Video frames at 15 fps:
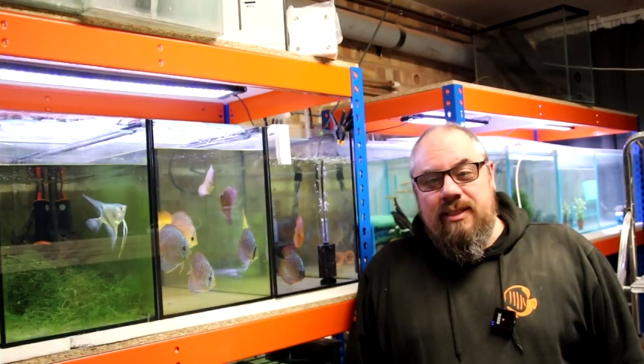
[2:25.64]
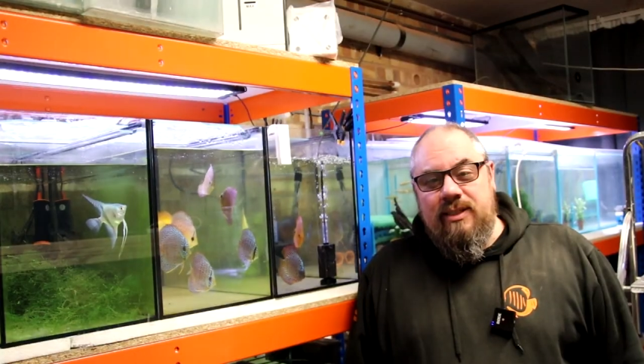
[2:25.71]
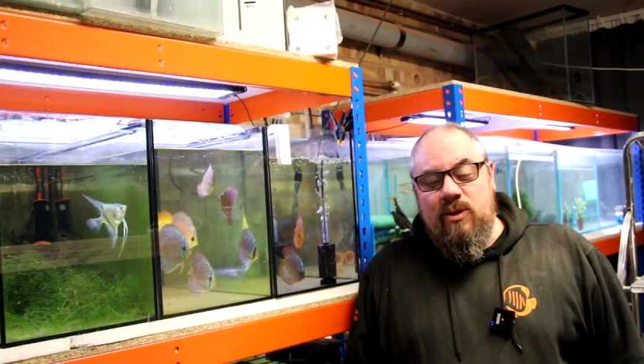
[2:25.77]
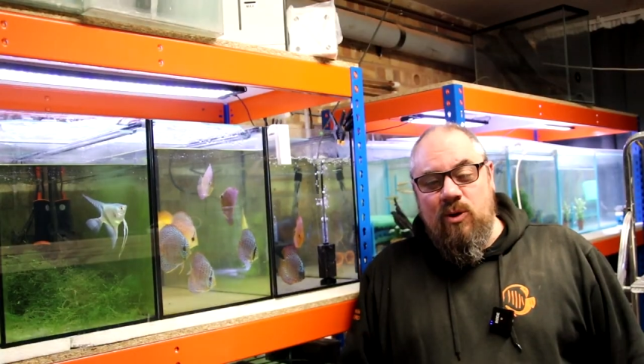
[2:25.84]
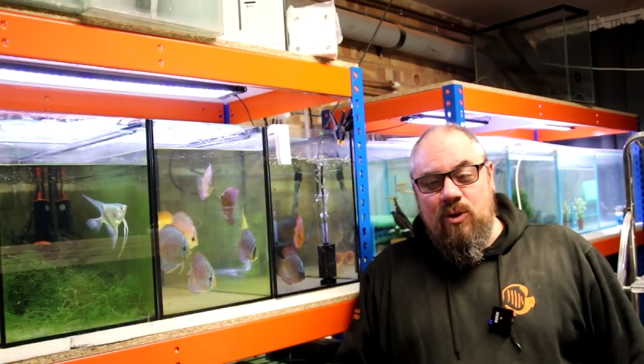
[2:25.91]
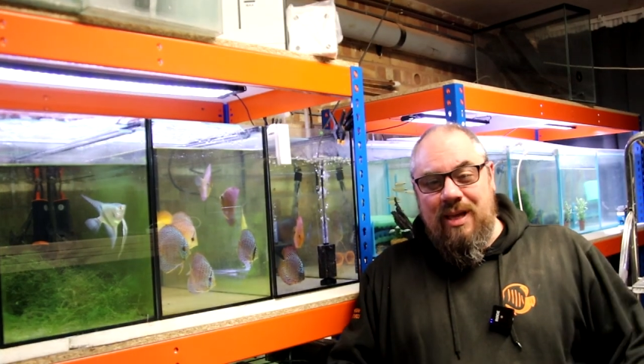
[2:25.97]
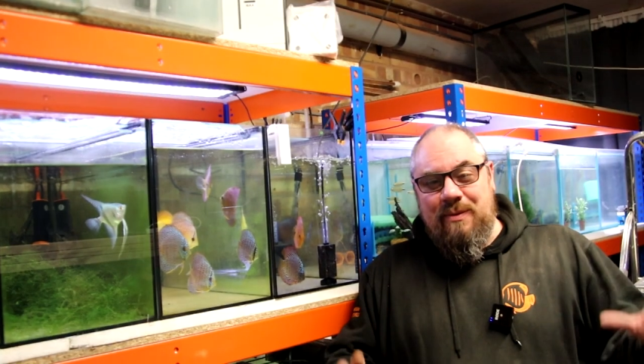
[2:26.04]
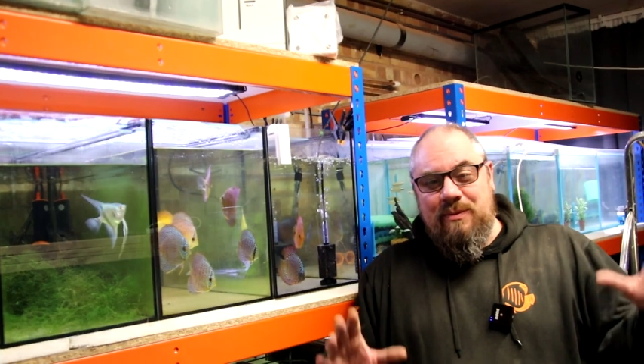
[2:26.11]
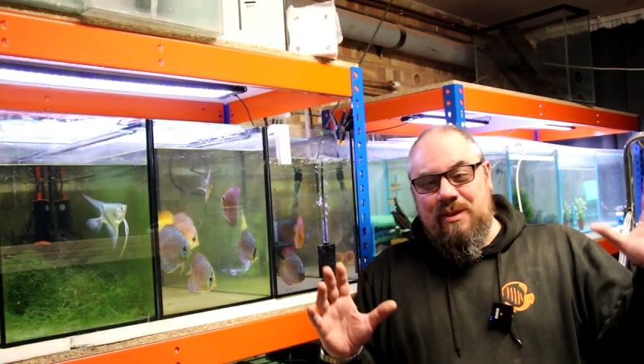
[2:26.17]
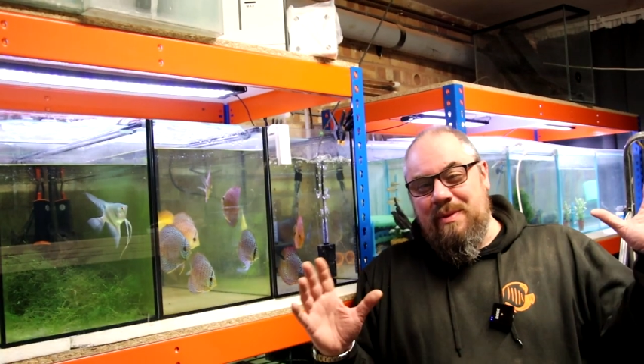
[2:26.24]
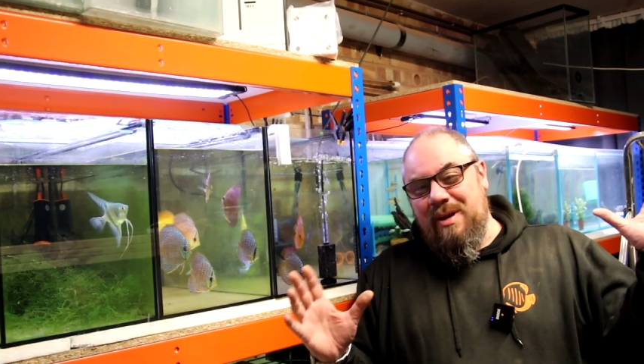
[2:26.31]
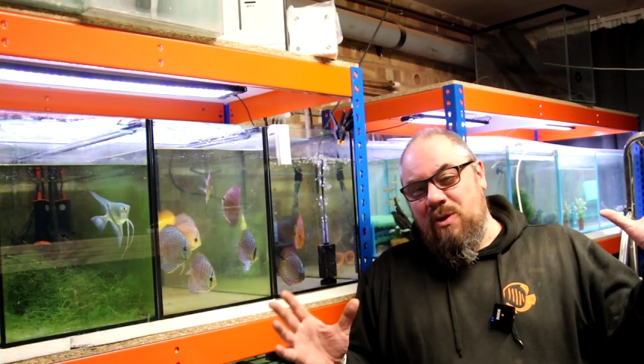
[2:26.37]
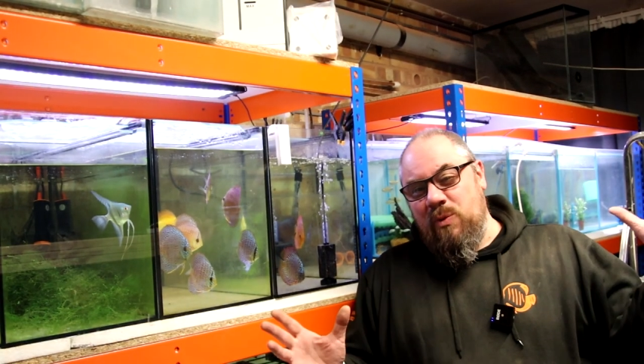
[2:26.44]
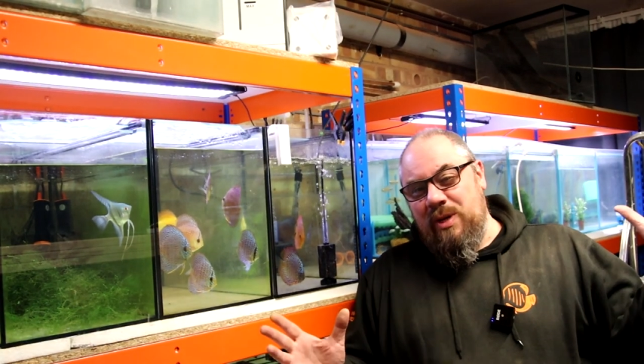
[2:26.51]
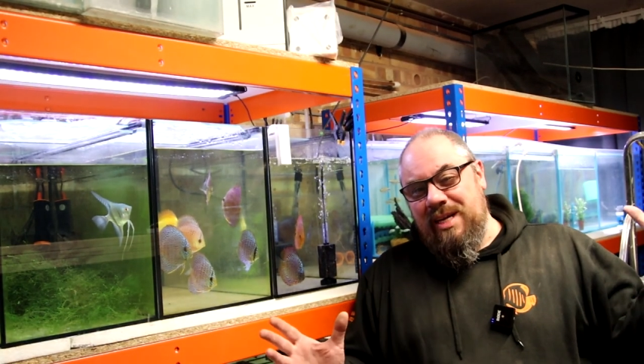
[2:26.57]
So all that was
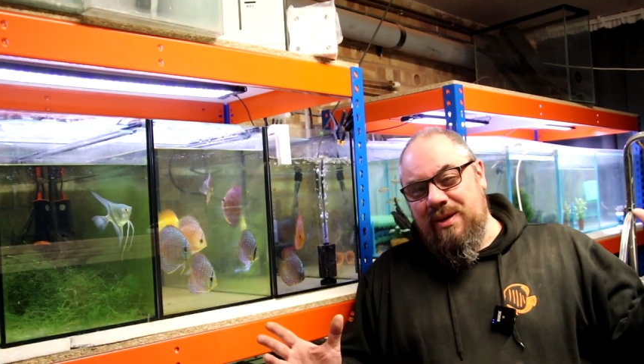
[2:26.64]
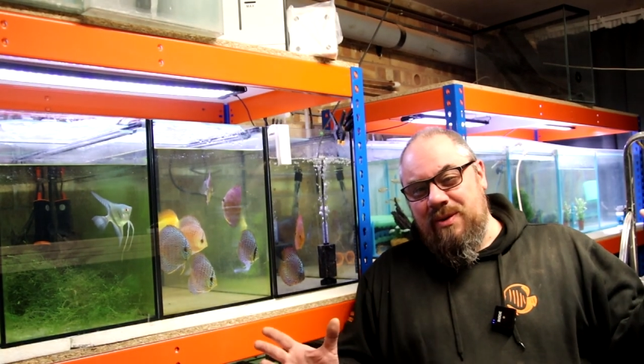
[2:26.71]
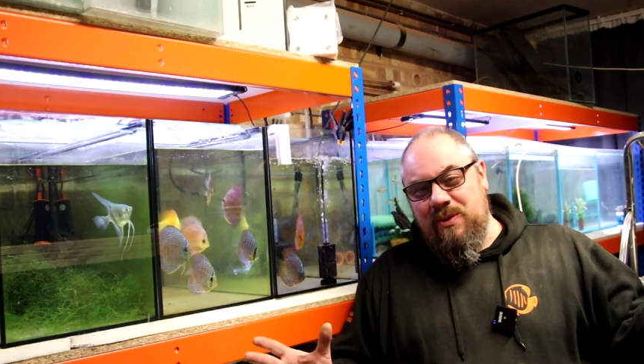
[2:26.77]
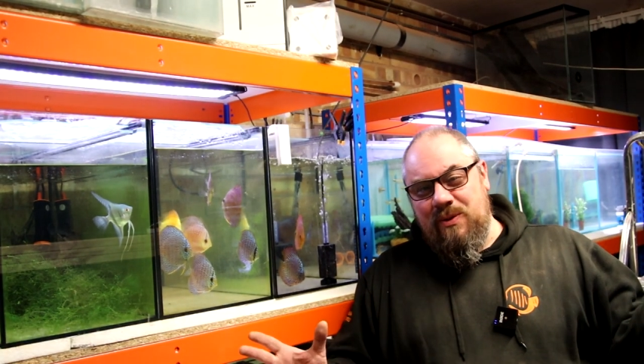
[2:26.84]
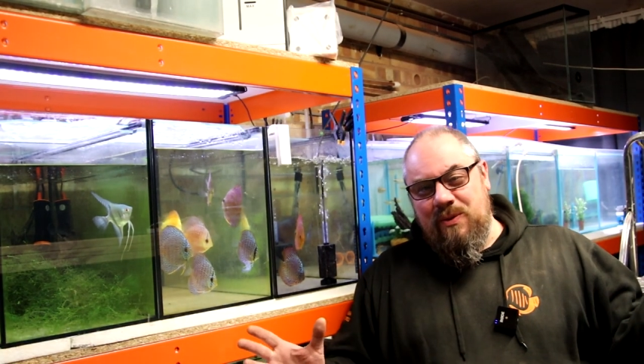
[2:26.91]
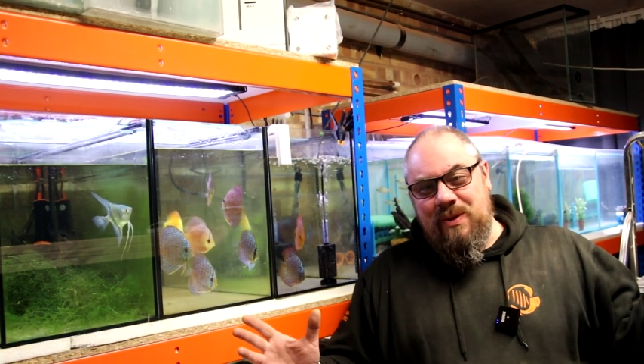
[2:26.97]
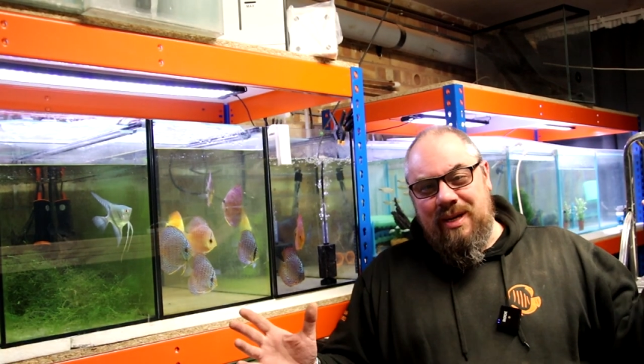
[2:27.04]
about a week ago.